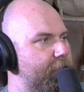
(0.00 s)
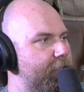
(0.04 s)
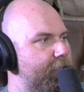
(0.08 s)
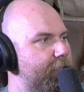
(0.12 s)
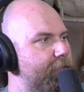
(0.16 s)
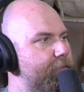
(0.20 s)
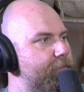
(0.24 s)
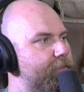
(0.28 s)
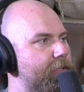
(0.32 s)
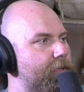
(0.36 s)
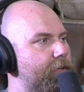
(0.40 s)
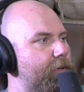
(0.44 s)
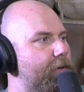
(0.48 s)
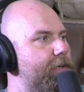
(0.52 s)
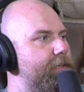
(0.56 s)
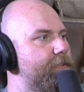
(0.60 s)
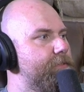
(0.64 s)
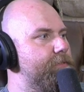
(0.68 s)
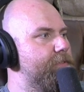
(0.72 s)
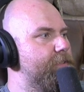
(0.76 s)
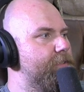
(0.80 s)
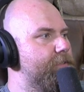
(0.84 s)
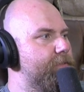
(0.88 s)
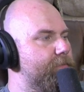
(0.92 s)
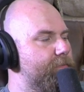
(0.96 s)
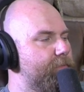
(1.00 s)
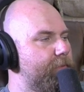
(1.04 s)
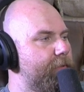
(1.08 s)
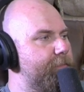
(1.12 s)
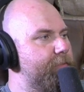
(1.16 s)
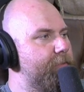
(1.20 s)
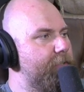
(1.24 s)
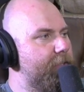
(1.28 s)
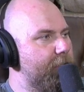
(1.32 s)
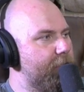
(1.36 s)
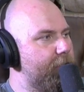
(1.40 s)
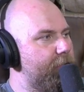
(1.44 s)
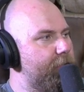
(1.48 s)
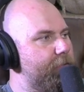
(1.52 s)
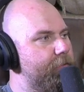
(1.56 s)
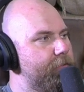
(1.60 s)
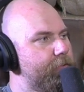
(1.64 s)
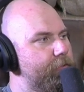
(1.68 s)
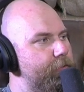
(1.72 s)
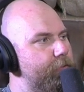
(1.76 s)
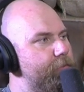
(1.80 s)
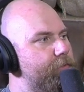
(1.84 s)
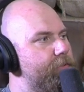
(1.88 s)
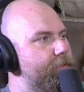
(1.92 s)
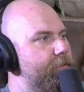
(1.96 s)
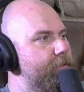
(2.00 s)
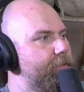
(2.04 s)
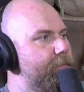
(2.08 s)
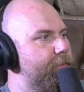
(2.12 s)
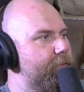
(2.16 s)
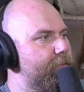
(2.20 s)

And he was like, "Oh, I use this website called YouTube."